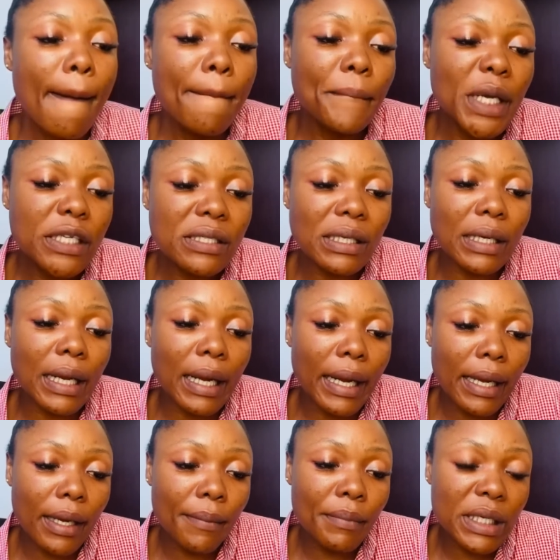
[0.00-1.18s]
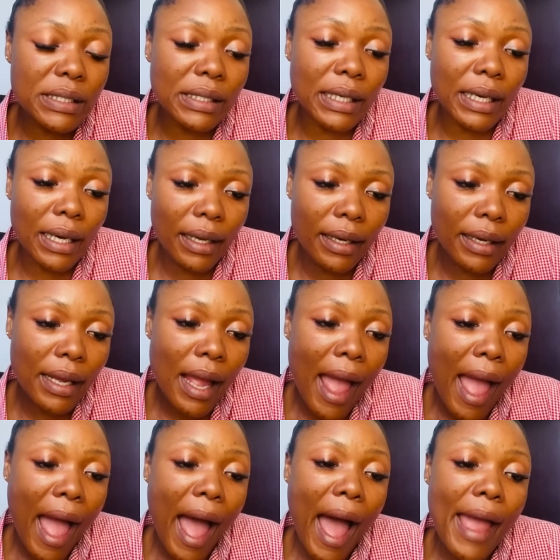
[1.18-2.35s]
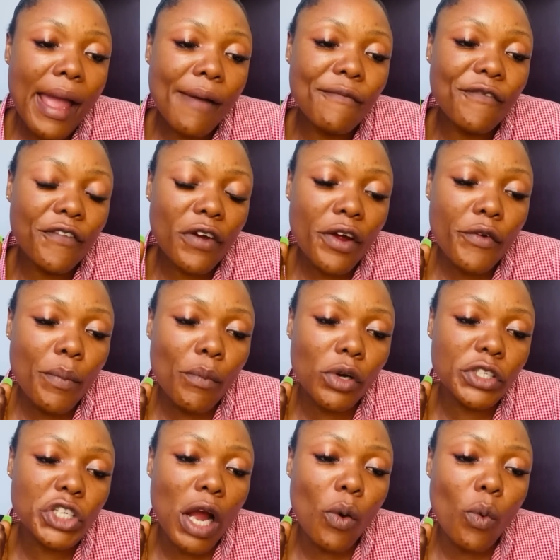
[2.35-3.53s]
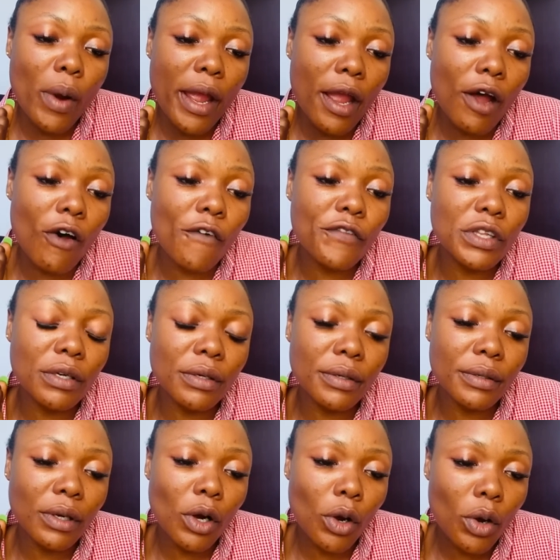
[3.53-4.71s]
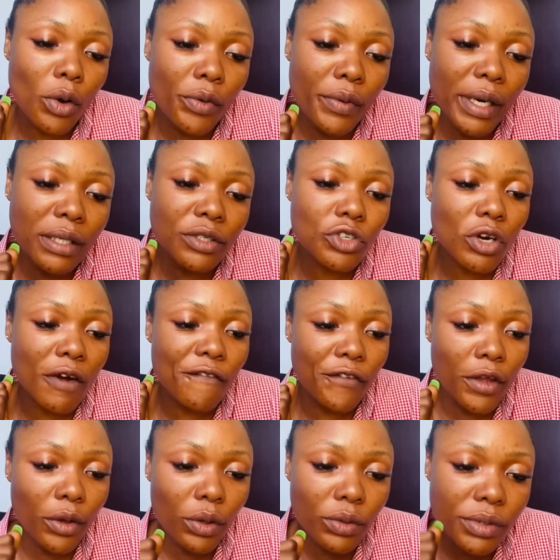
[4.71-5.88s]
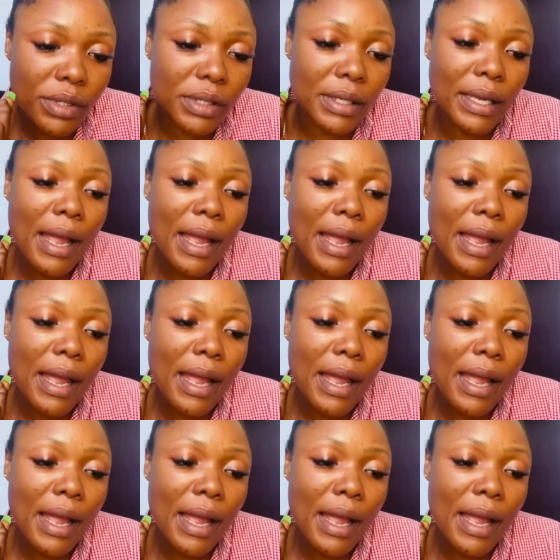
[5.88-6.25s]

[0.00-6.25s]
Mr. Clerk, I am very much aware of the current travails